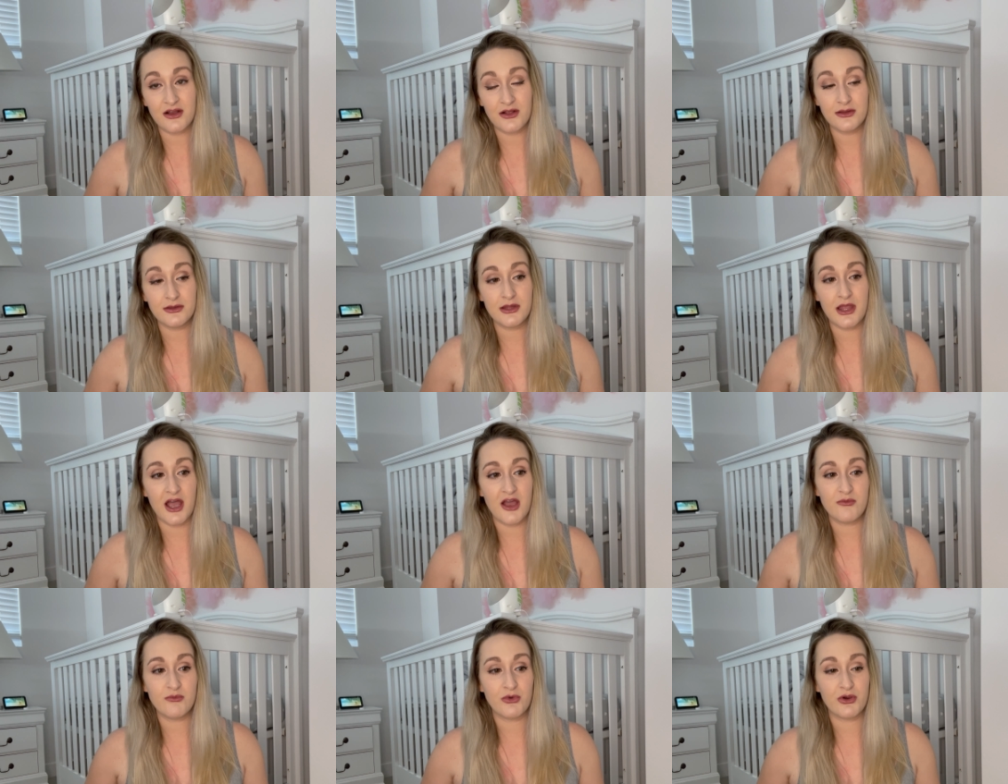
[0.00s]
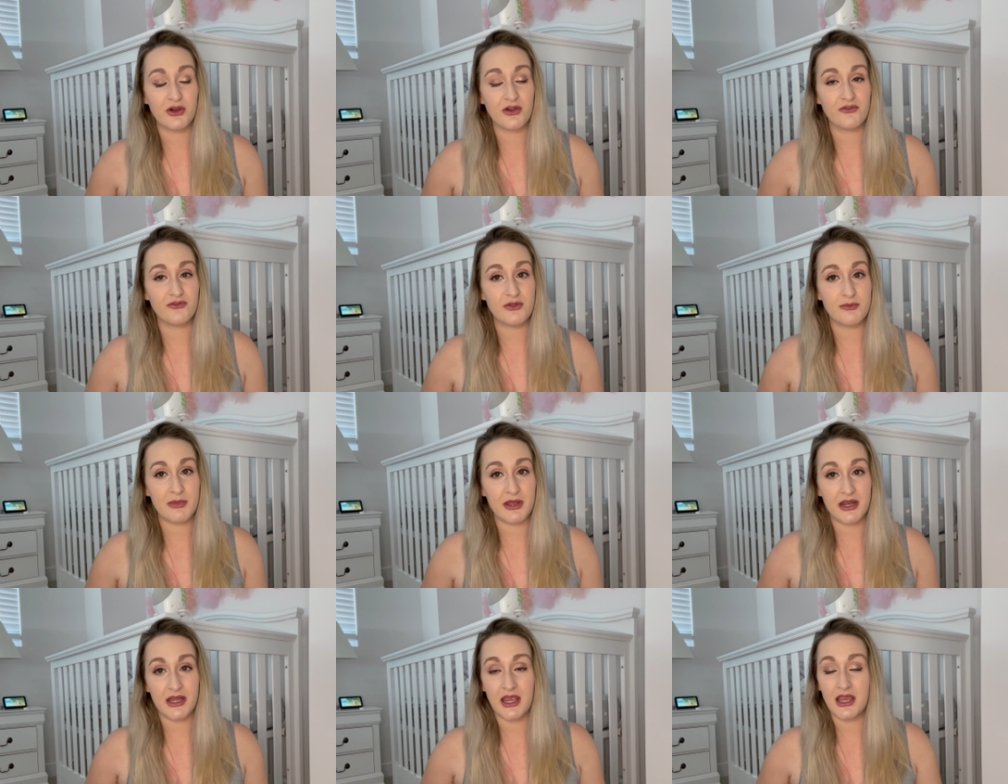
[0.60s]
a lot more of the
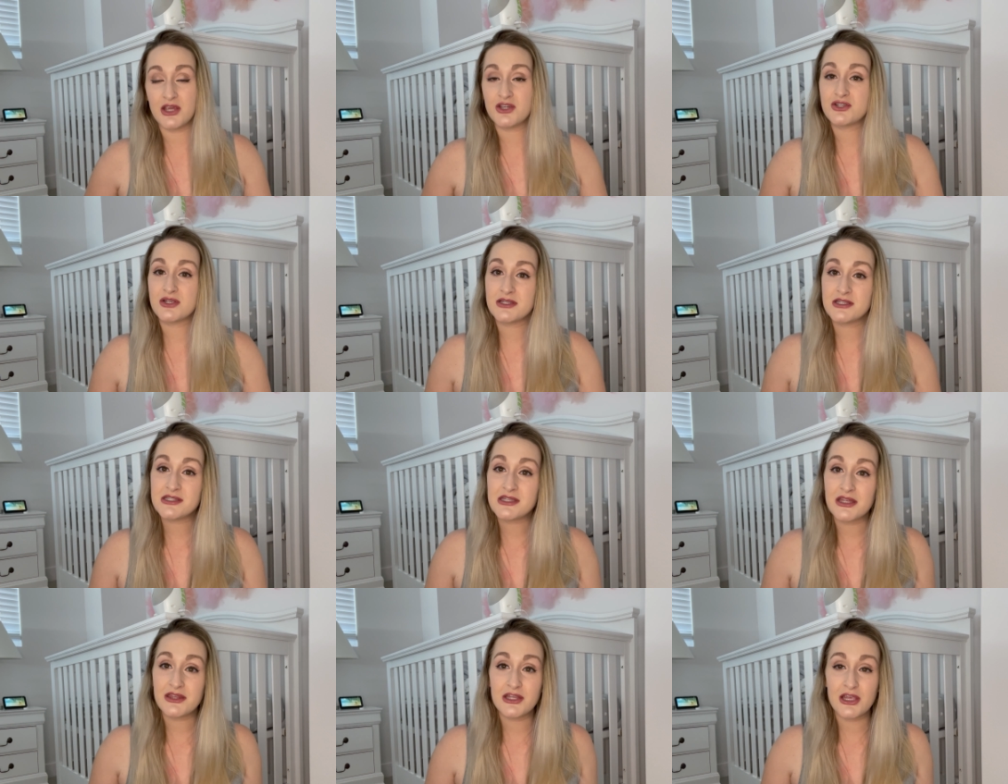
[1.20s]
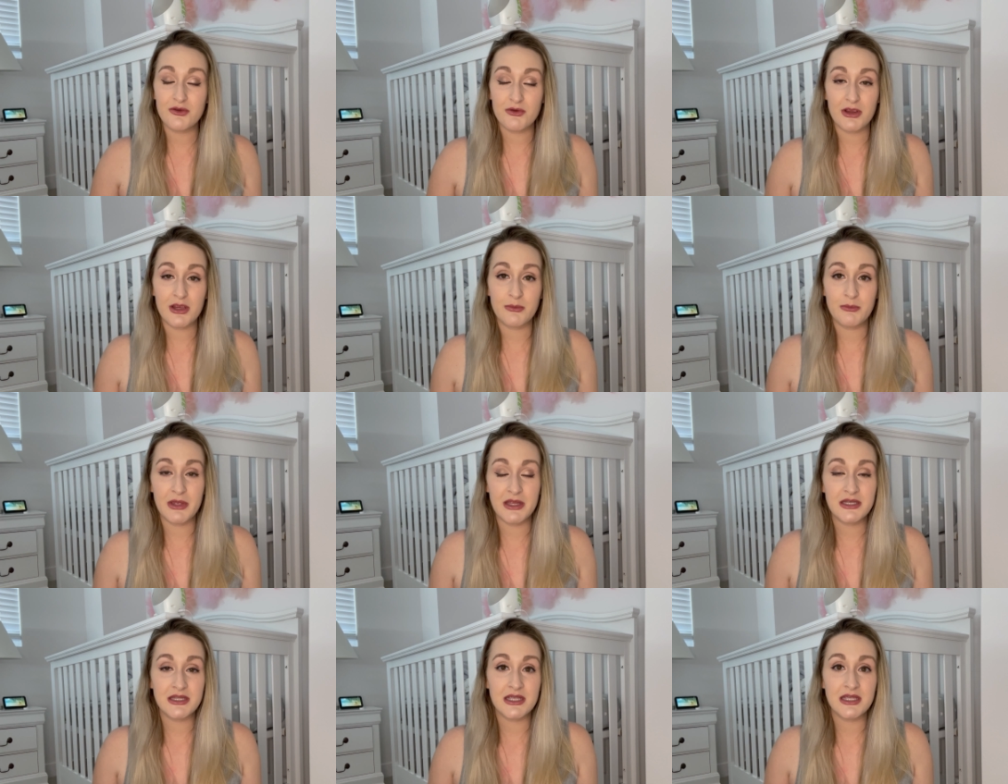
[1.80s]
medications that they
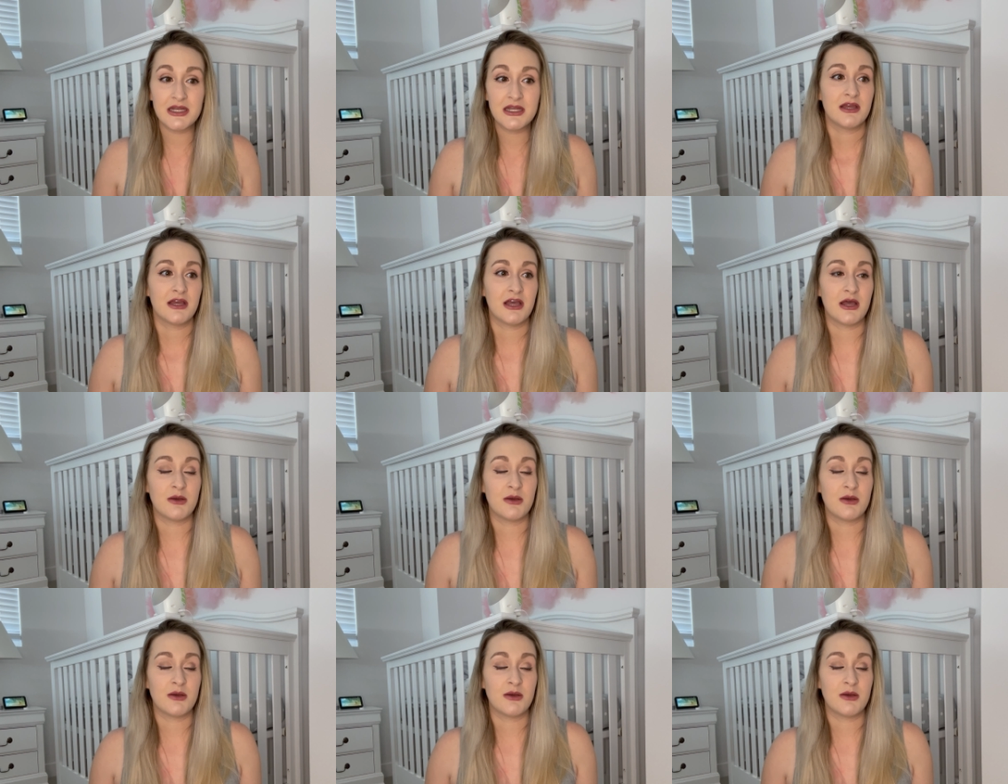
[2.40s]
recommended,